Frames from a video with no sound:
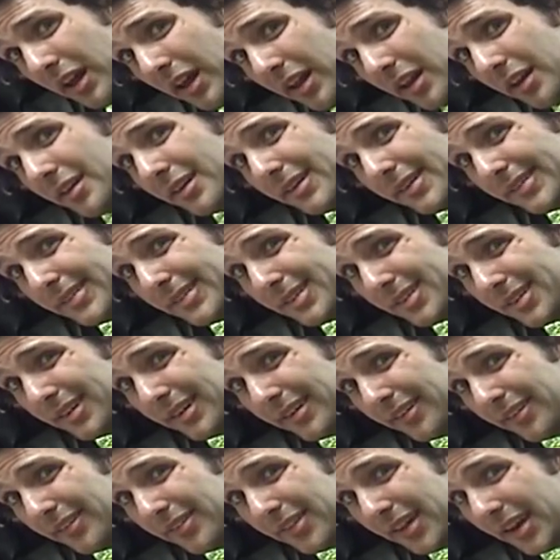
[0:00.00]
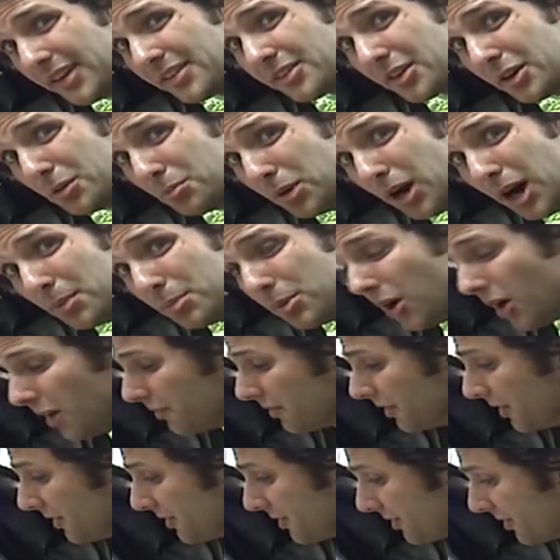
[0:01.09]
and then it's going to pop
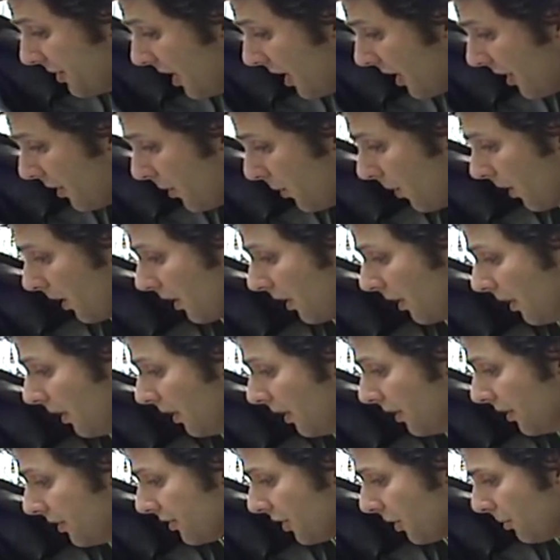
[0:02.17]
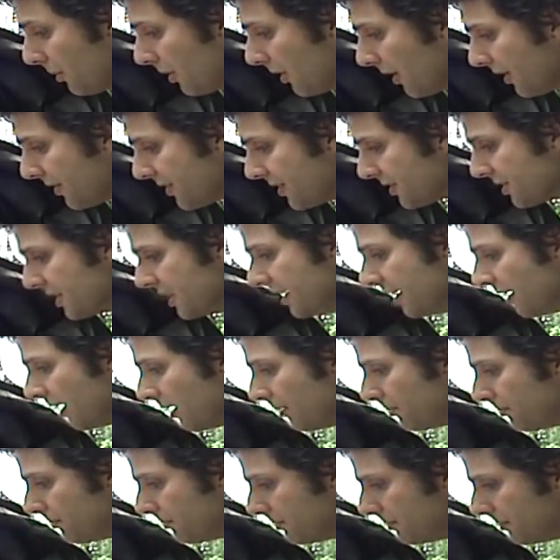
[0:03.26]
off and it's just not going to work. So I'm going to let this heat
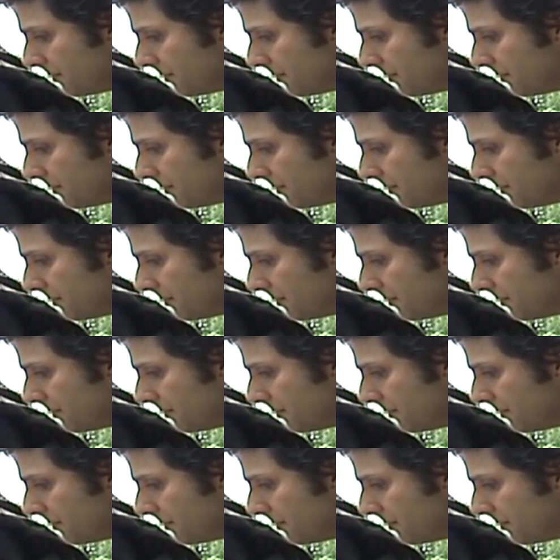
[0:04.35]
up.